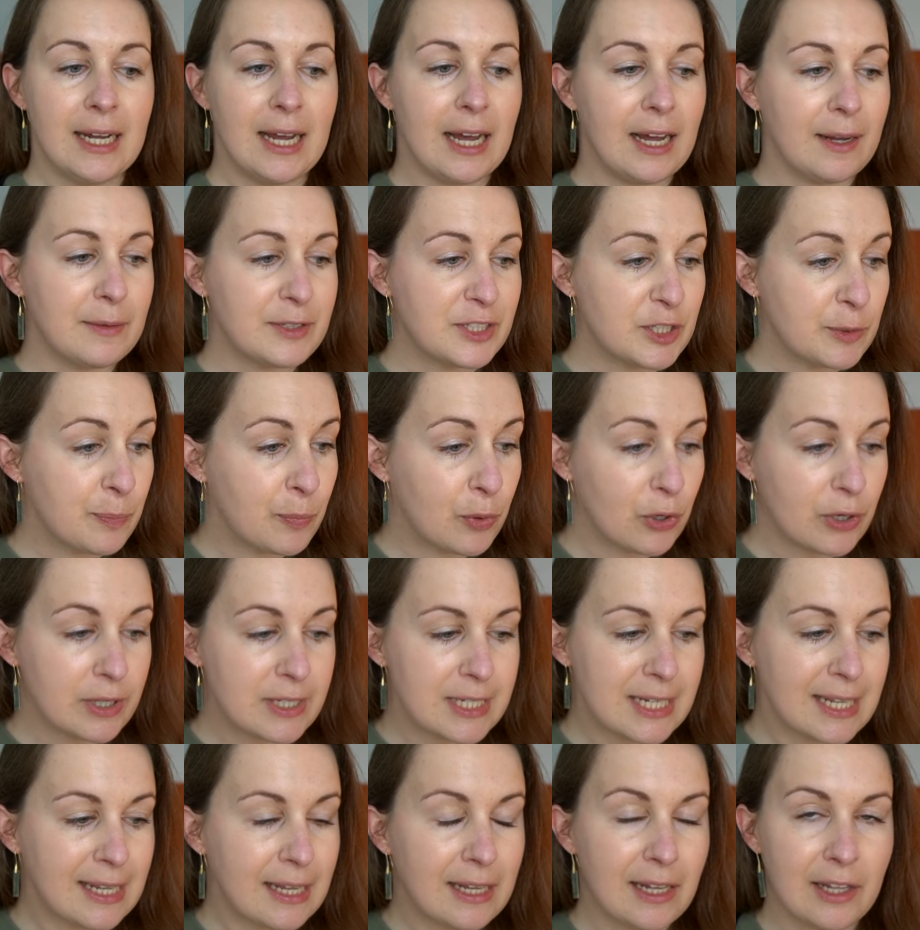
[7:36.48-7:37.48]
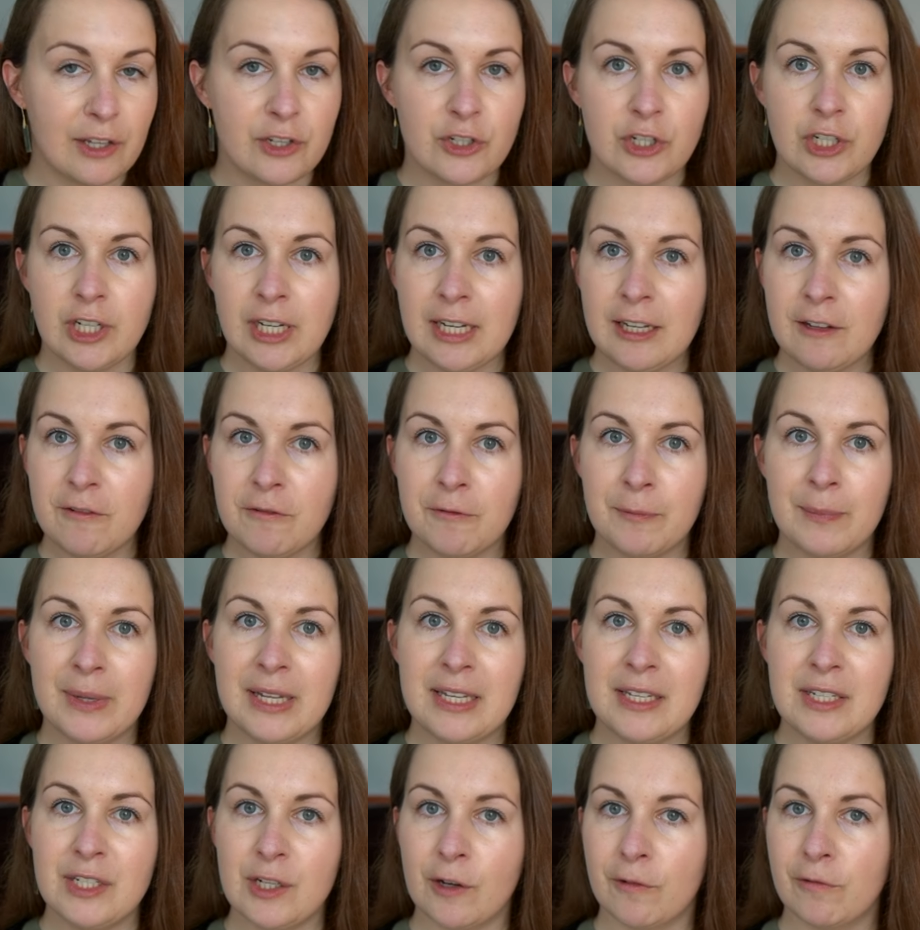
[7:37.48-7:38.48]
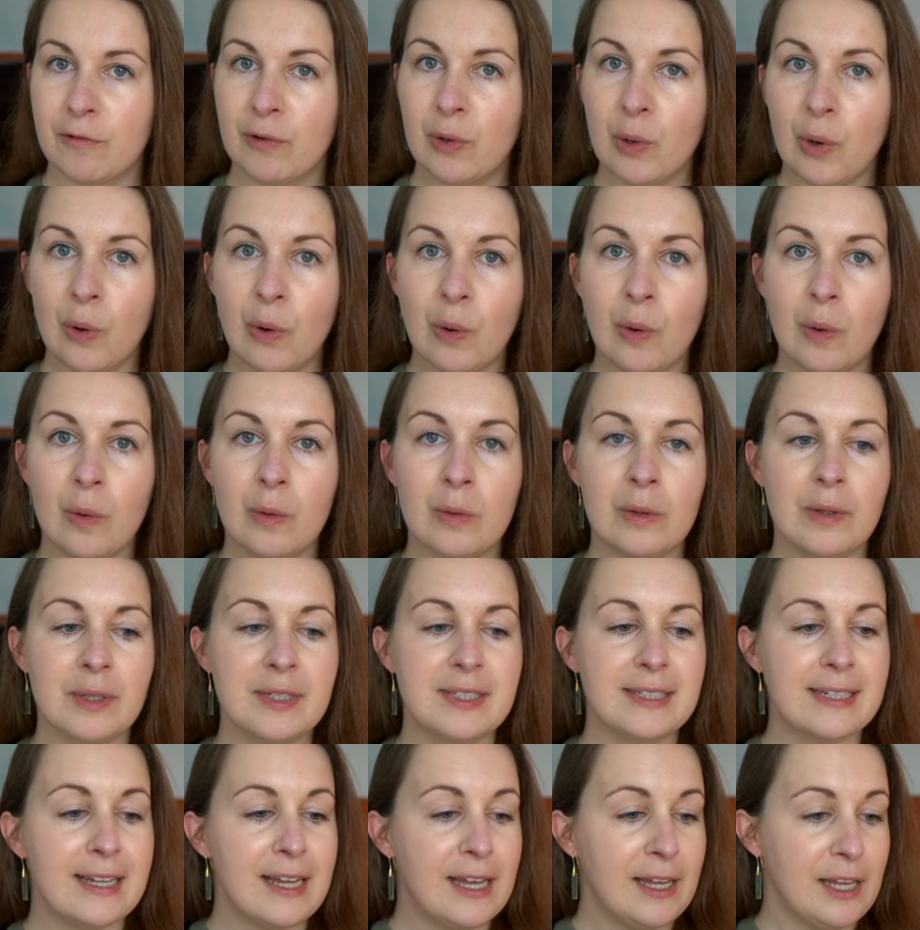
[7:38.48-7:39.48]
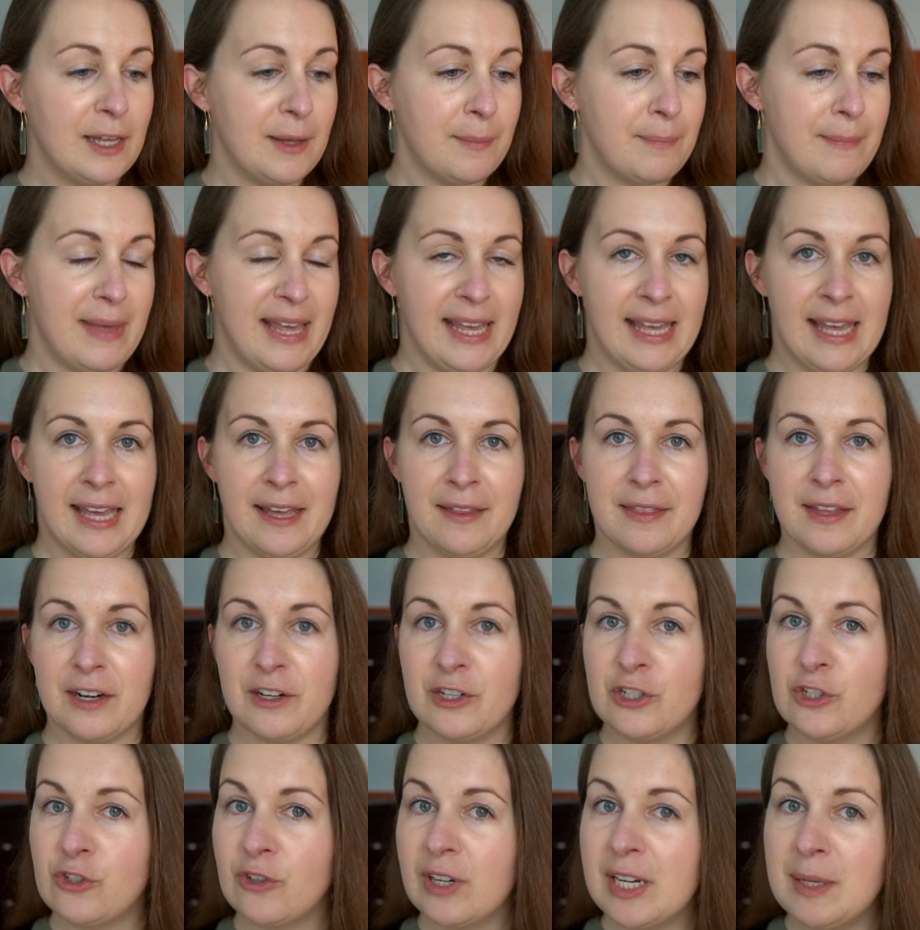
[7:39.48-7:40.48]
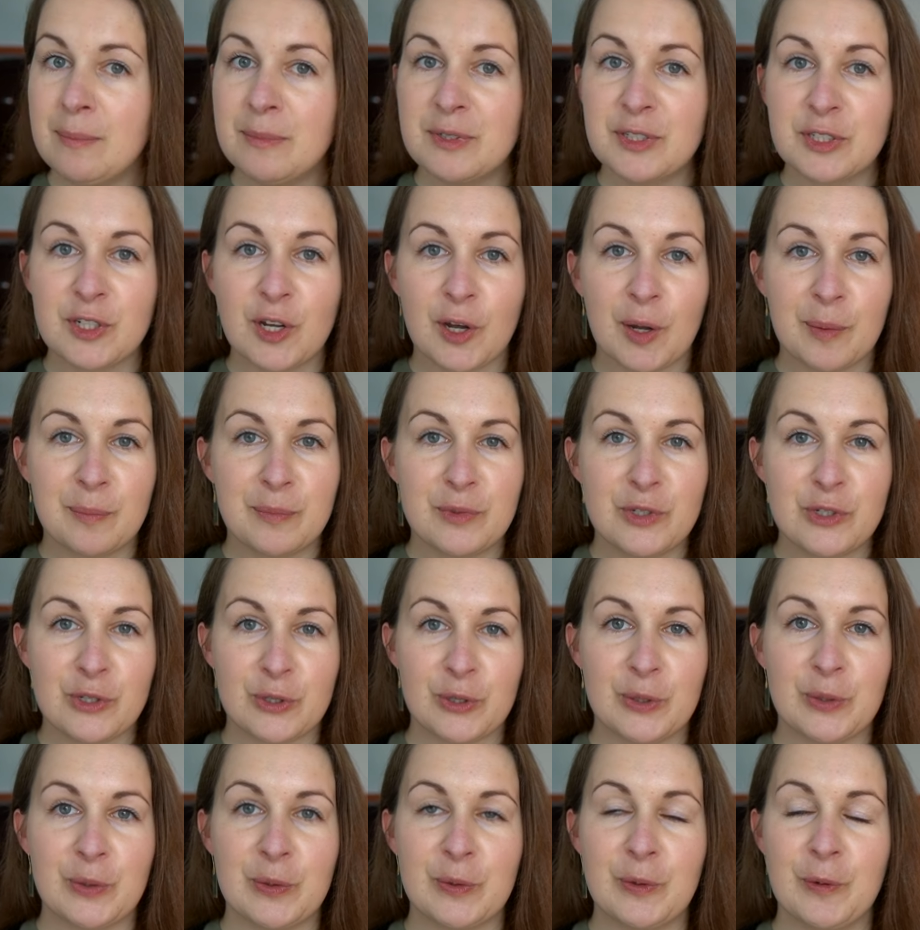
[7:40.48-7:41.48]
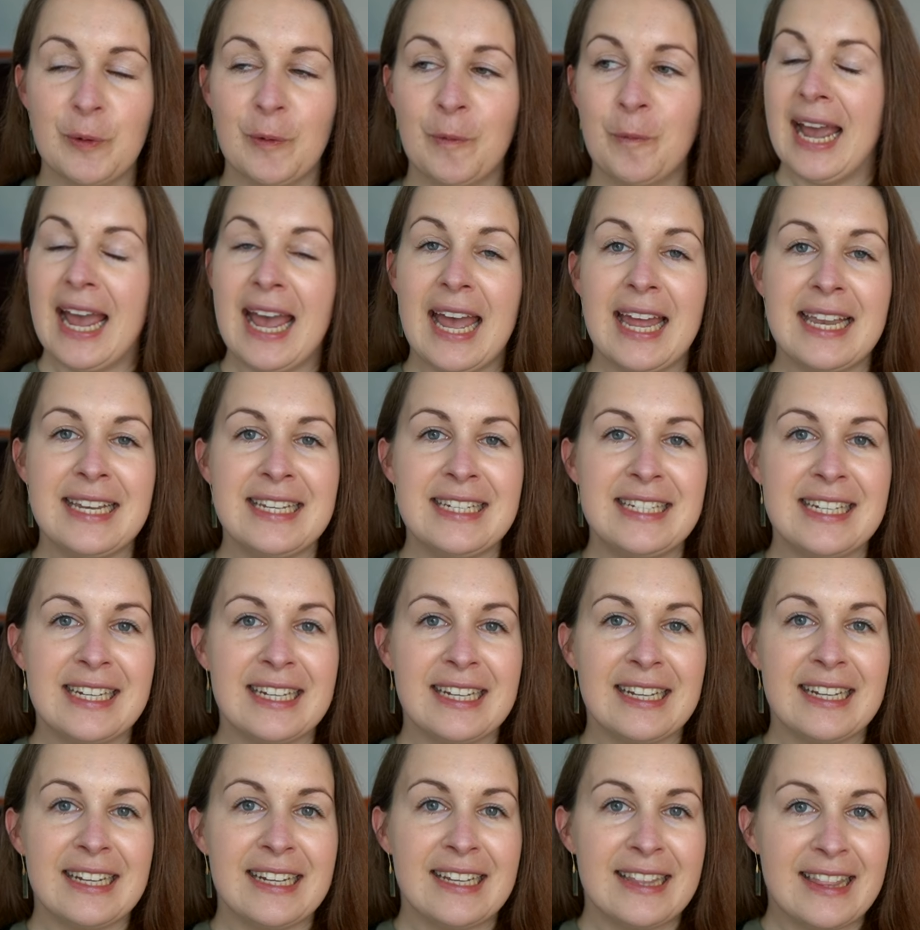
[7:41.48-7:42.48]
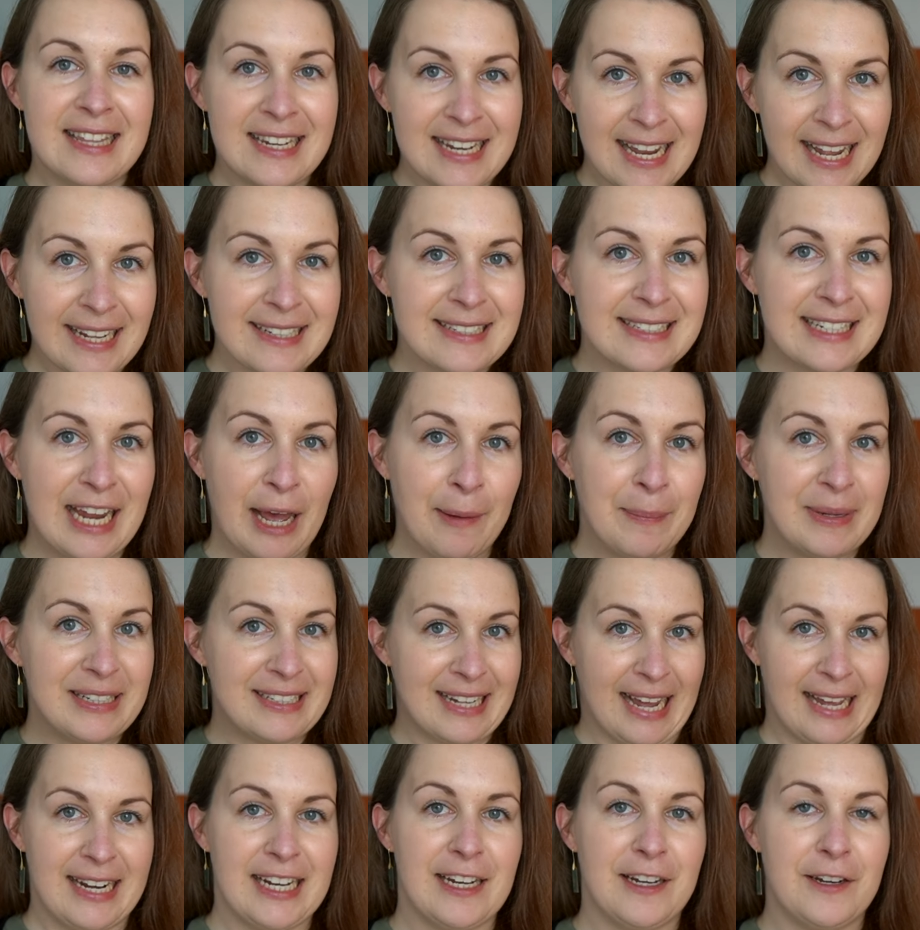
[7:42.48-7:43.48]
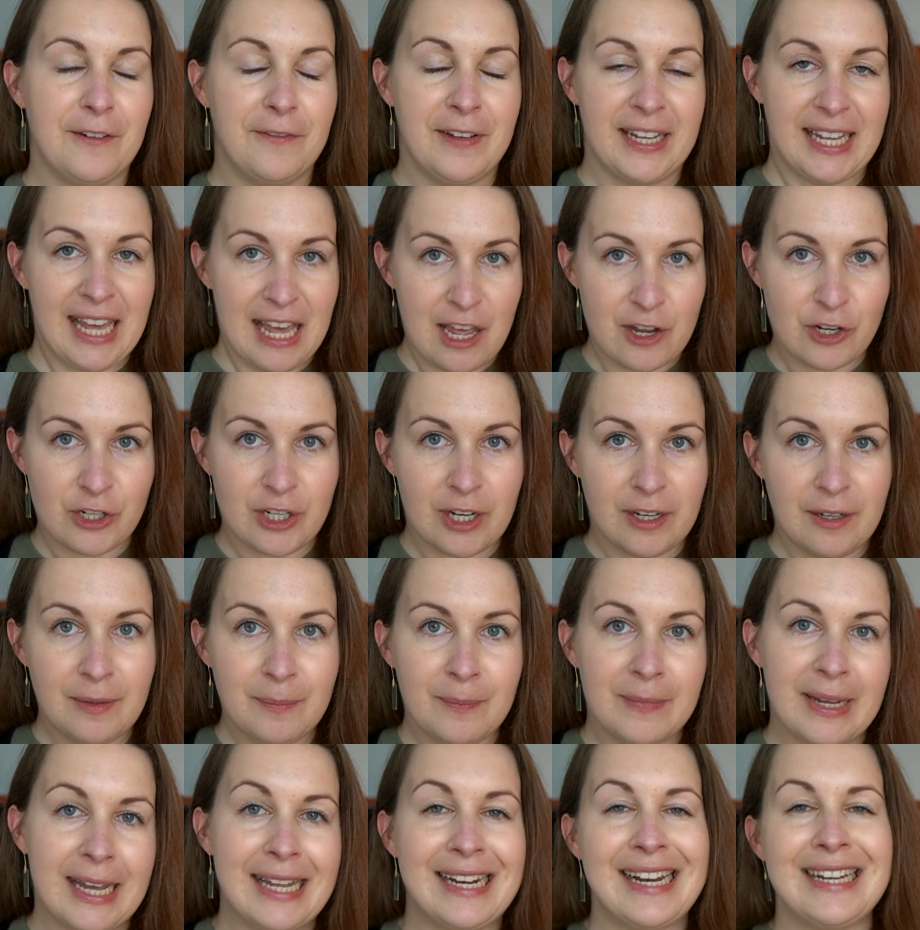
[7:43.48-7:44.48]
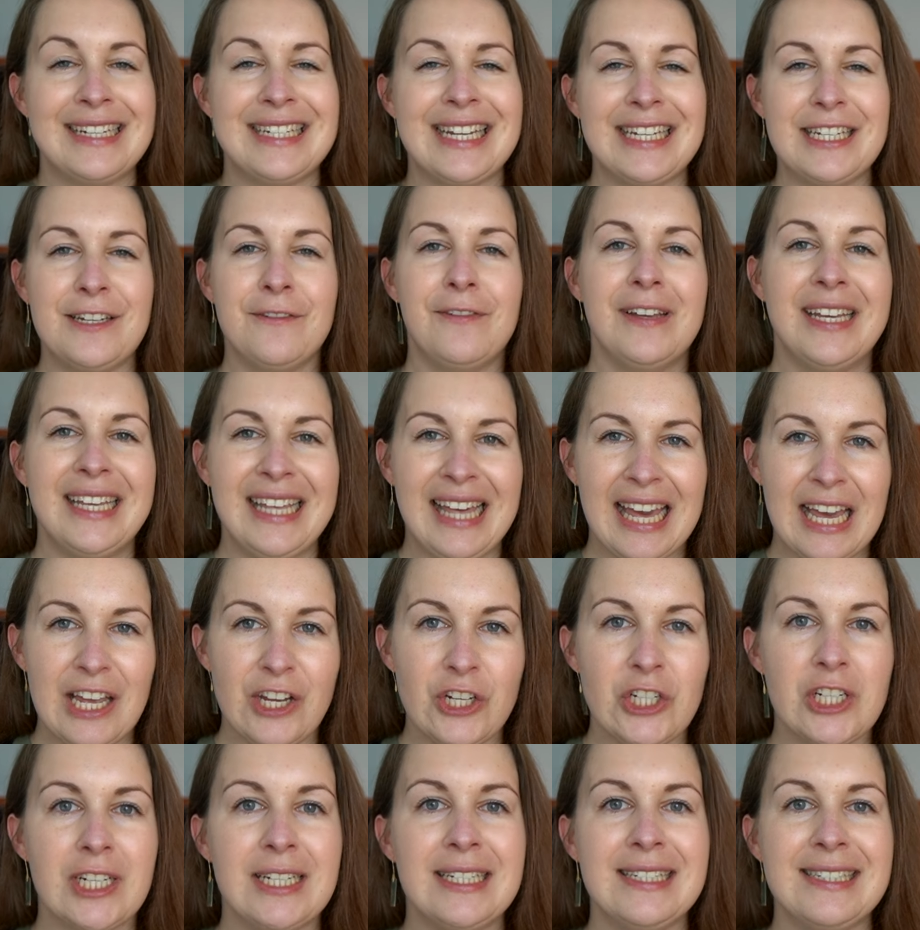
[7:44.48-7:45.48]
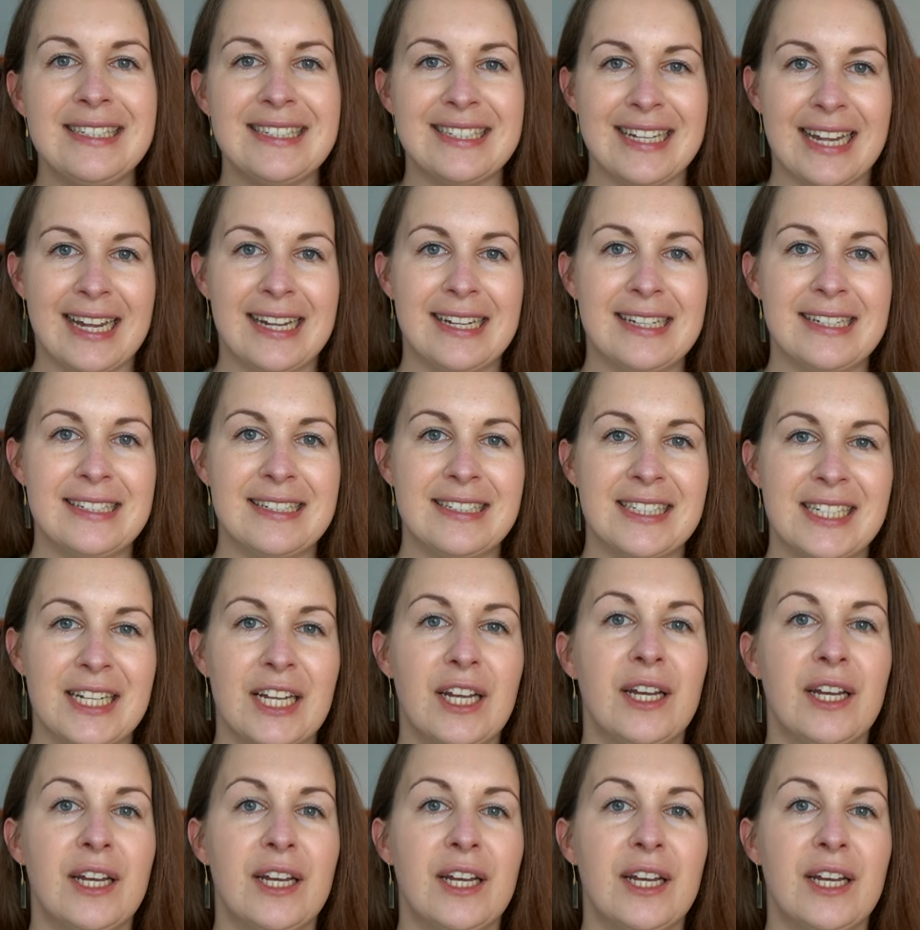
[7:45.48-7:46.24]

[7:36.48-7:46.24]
supporting achievement of goals, making their dreams come true. And the next step is identification. And identification says,